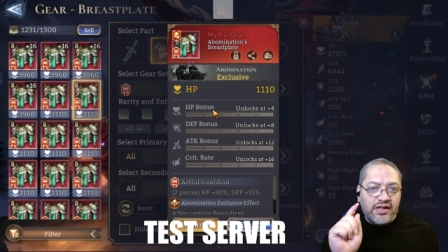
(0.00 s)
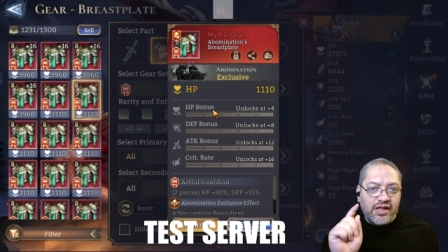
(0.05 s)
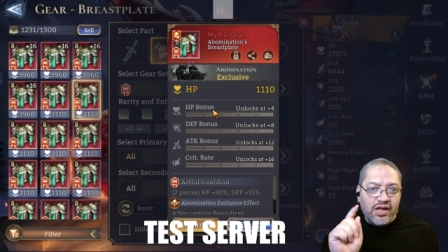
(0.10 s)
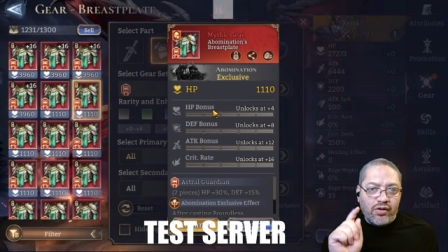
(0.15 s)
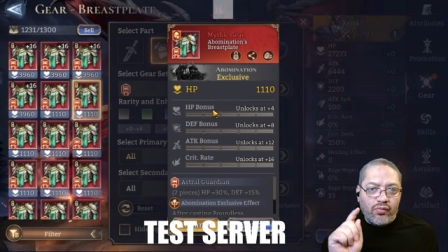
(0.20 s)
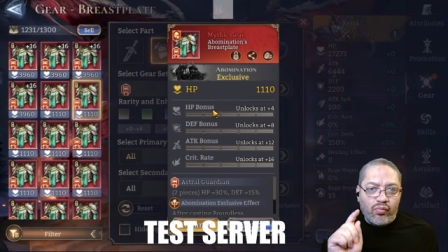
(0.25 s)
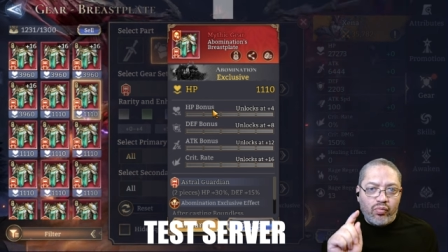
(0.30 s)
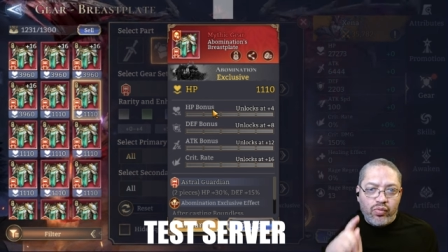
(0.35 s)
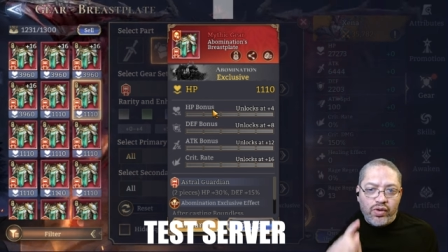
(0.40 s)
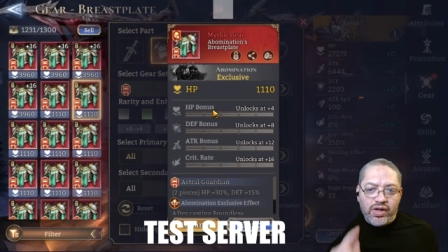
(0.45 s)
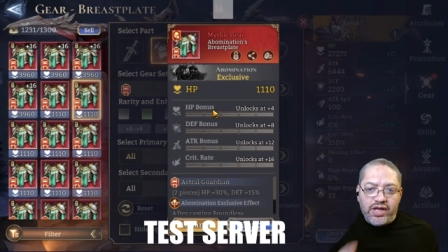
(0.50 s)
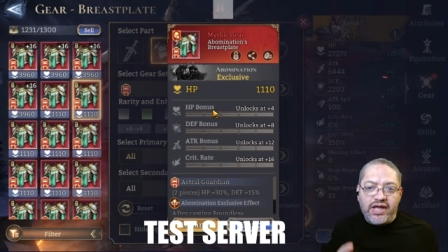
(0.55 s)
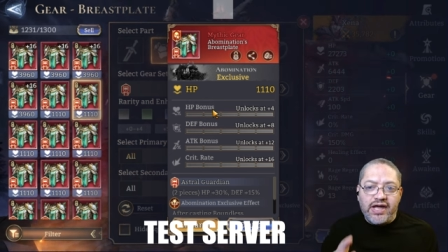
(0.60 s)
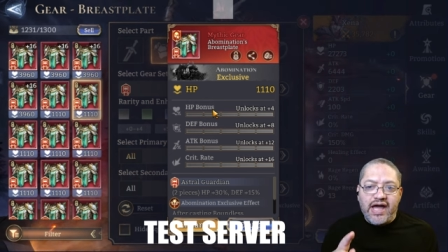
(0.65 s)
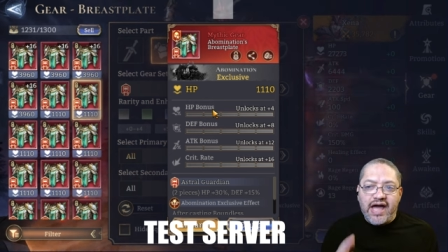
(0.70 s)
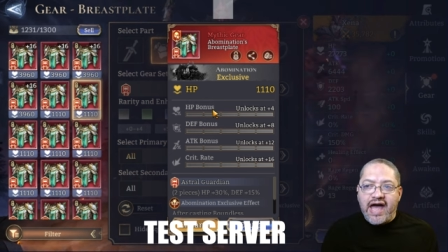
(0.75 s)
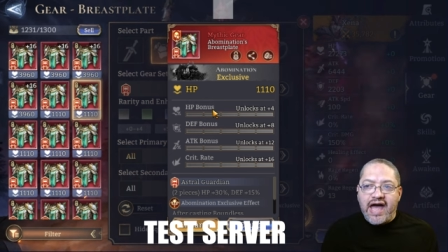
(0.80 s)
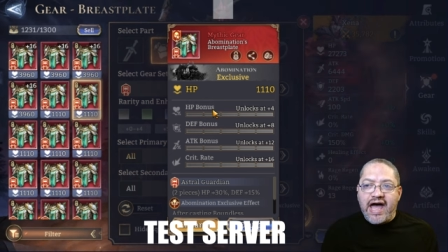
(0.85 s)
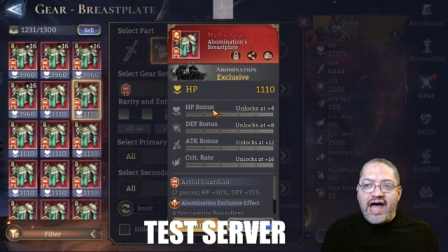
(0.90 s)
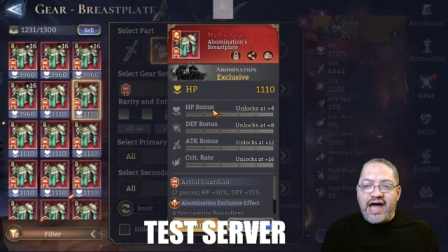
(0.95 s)
that
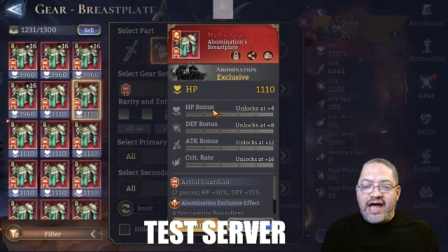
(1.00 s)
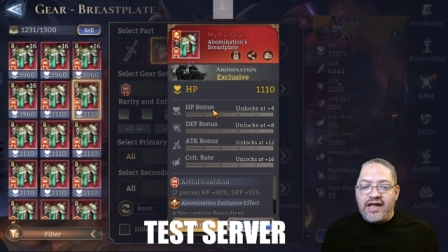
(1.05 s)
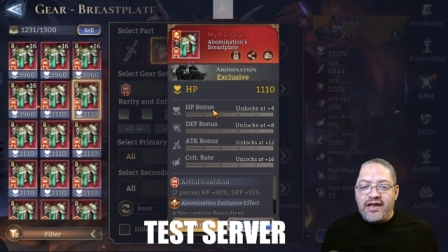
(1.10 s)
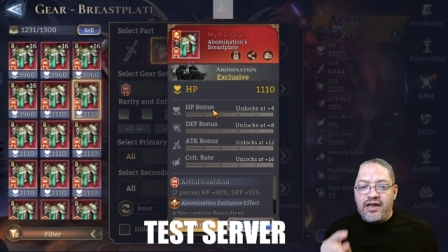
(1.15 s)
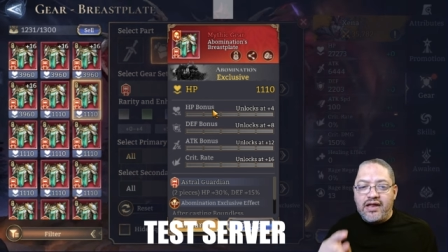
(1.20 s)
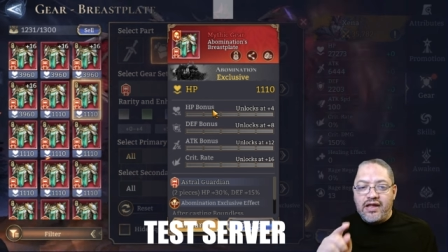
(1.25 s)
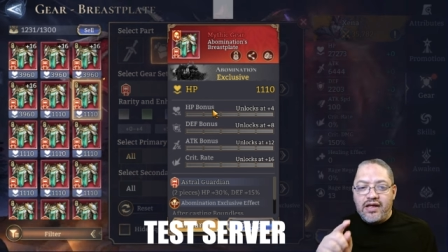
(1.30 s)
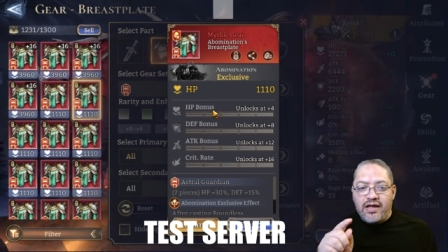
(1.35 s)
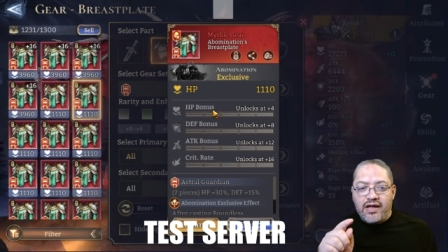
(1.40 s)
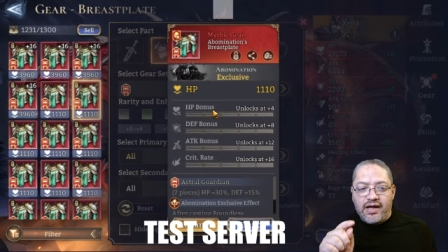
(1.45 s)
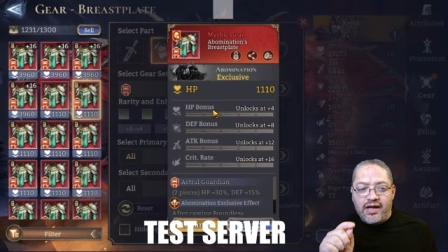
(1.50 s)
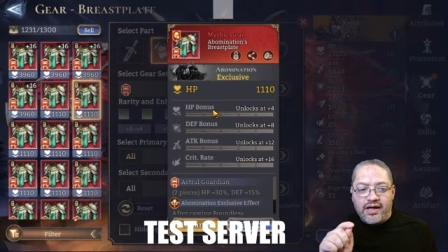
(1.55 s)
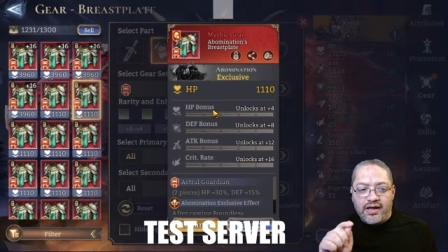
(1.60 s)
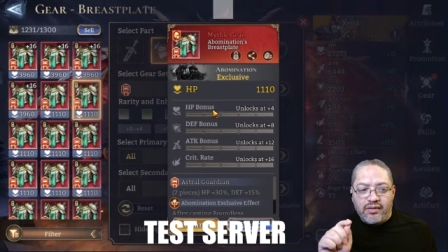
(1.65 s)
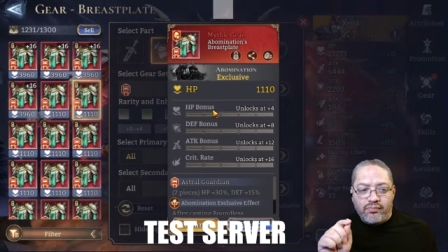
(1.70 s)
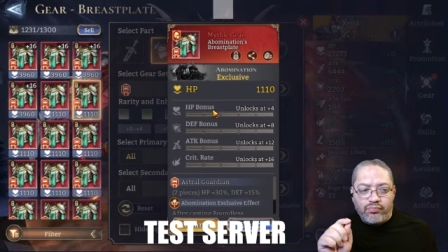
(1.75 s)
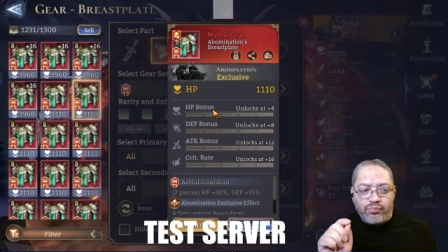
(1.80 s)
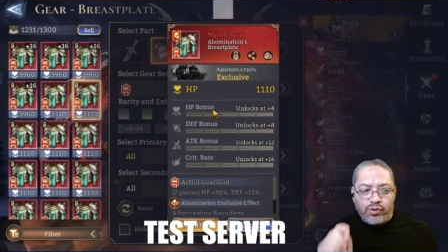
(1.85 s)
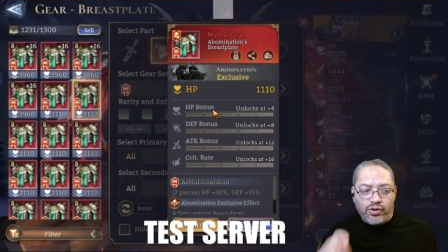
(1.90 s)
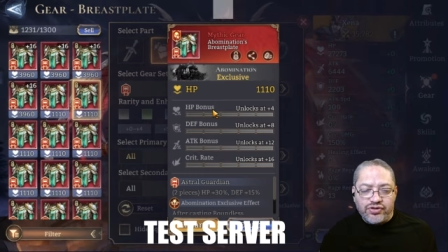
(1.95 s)
we had
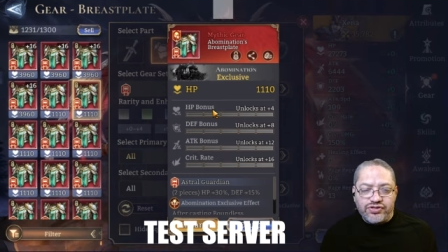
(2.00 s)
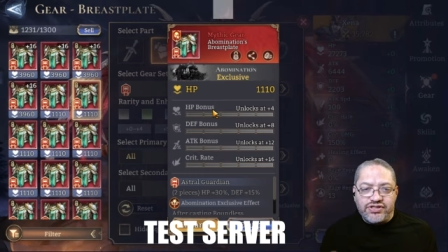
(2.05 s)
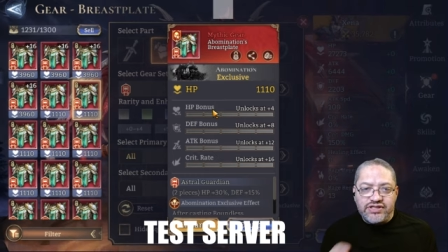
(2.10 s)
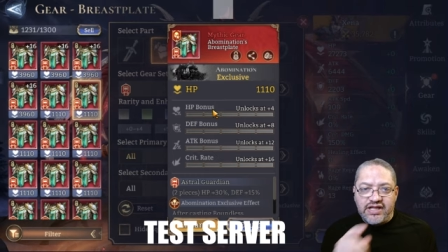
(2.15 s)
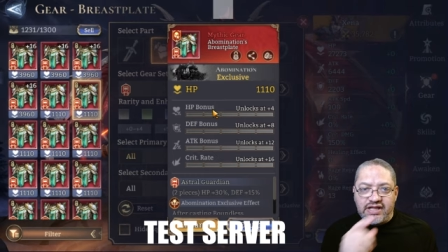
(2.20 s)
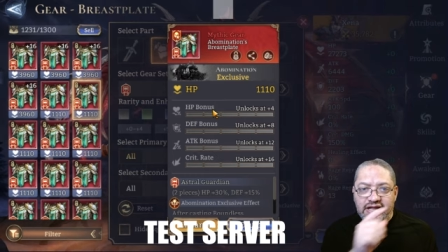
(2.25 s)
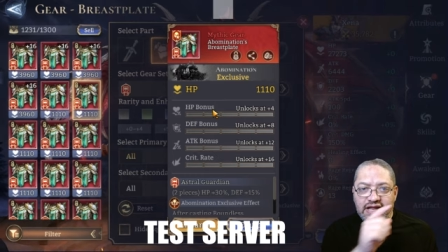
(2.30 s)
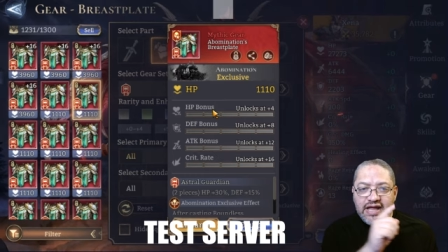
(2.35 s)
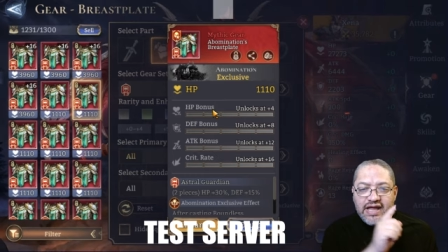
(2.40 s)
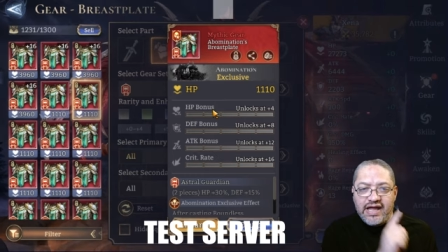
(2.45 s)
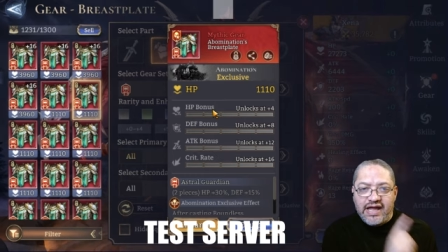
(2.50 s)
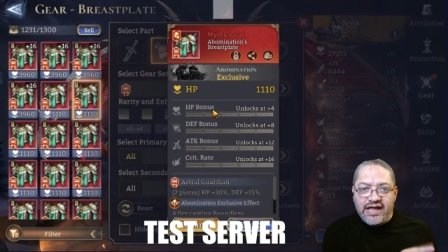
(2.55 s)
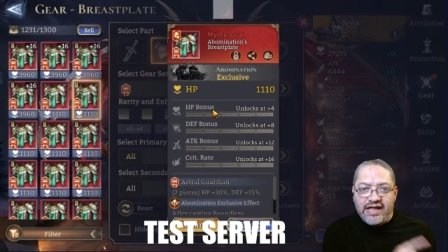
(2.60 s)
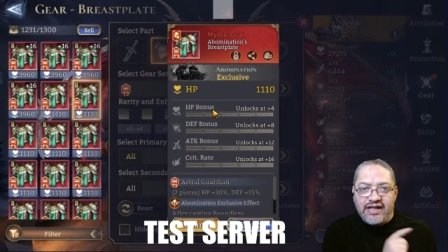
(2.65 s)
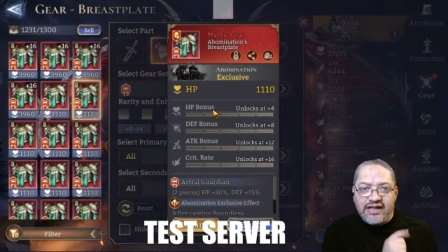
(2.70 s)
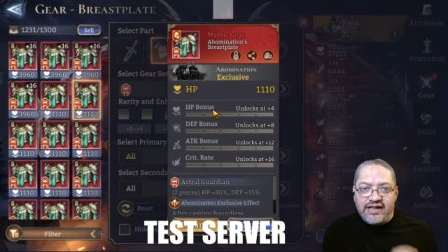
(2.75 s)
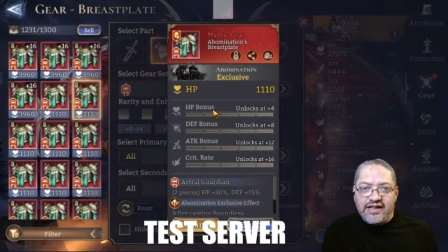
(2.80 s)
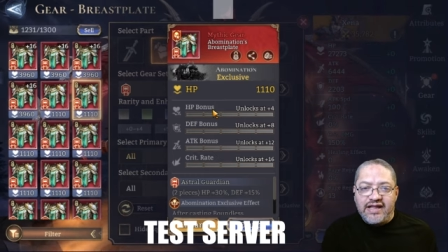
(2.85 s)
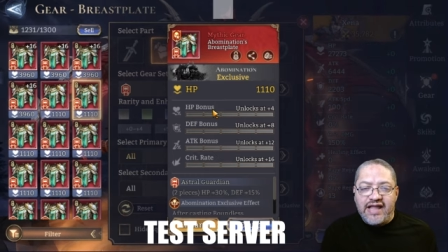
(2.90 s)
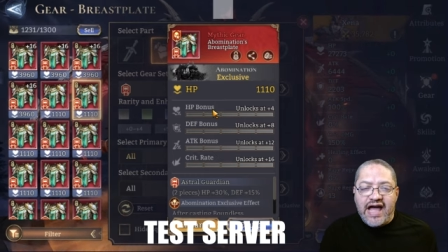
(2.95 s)
uh, posted
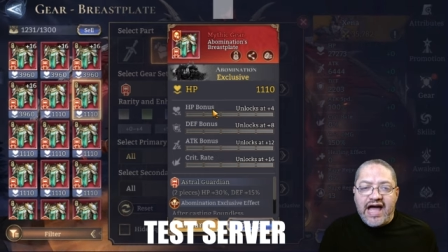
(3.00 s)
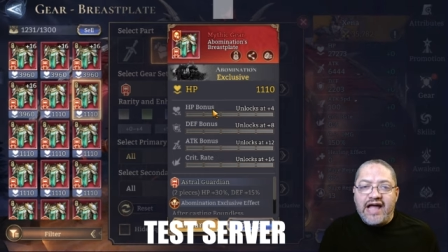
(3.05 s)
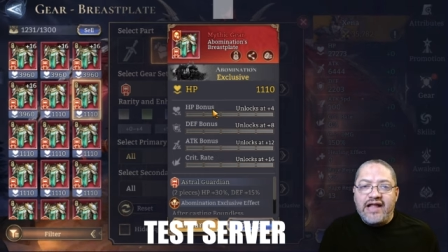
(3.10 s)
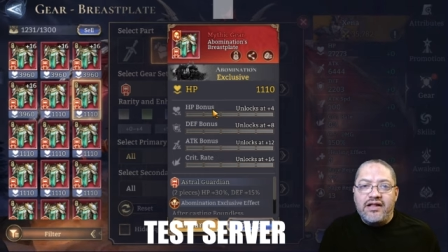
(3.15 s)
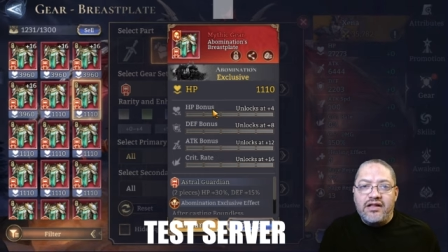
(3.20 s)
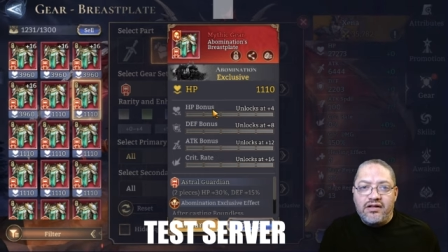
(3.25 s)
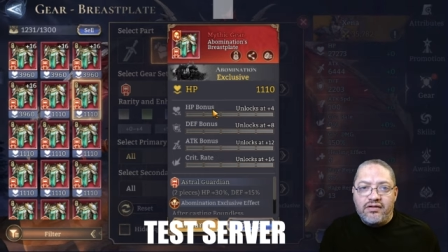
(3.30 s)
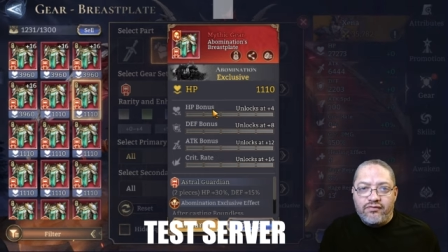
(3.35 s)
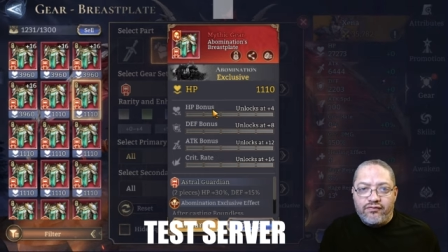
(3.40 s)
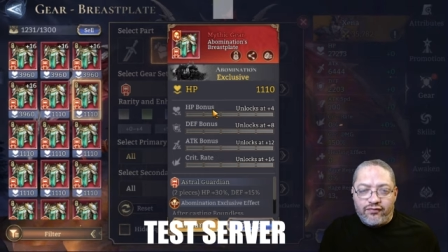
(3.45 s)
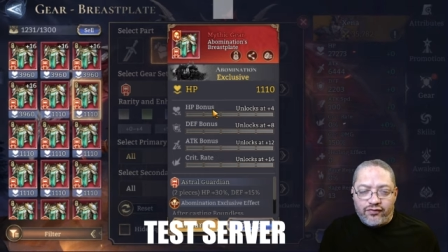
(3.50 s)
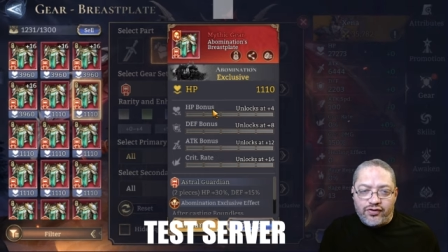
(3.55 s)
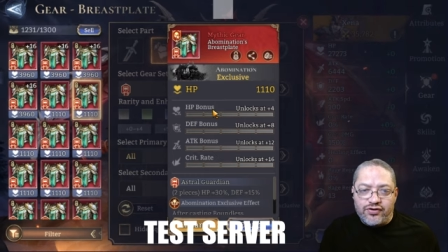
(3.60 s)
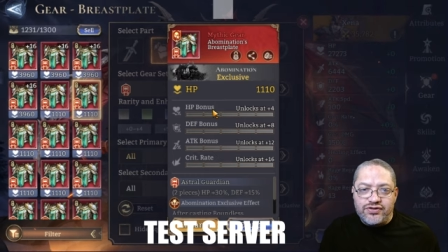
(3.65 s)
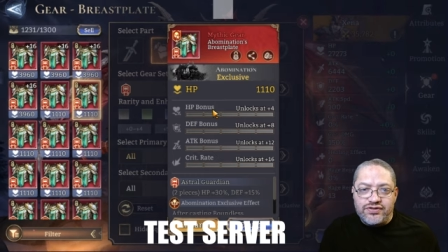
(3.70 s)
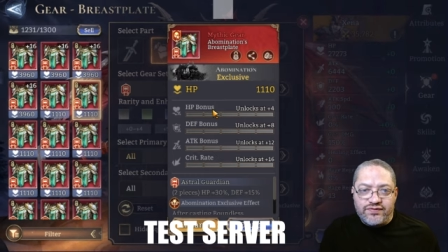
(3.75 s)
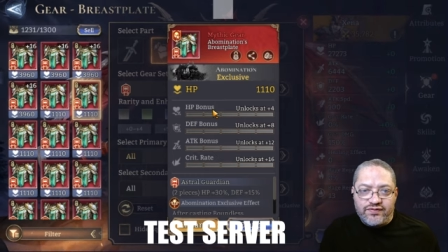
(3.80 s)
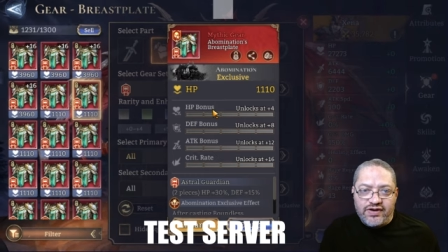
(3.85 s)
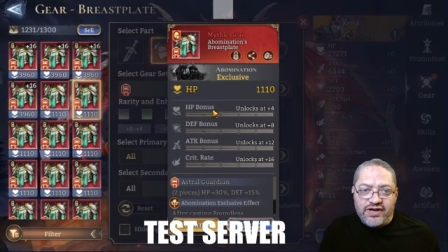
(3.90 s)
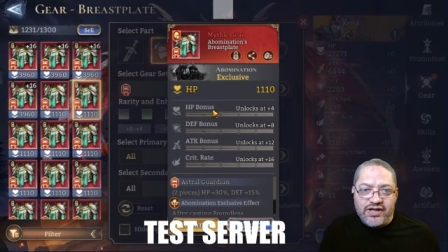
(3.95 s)
in that
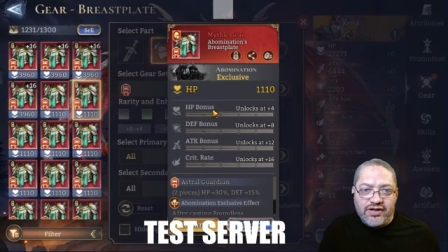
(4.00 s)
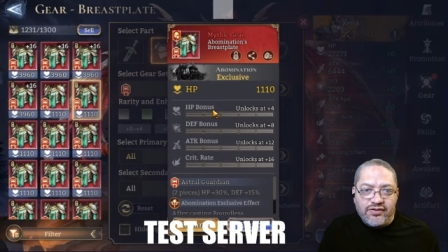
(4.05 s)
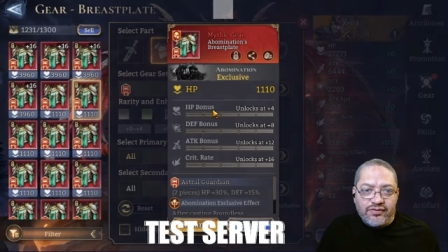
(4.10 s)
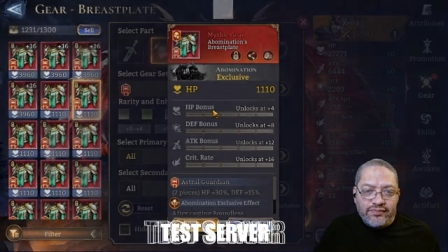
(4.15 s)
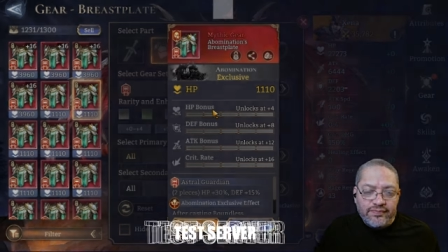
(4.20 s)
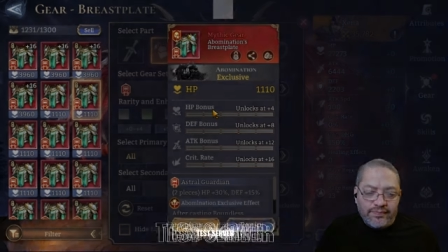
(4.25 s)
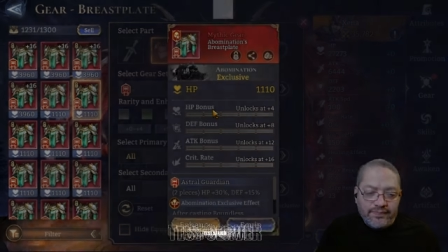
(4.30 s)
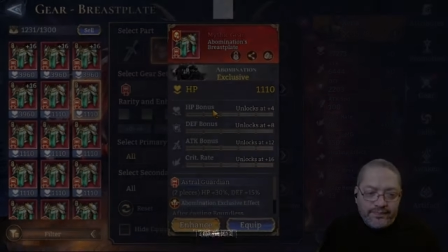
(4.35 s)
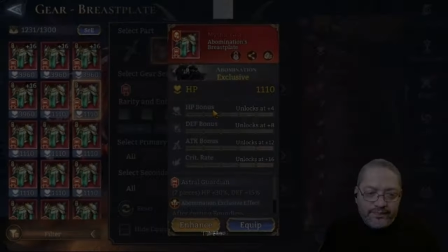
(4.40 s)
first video.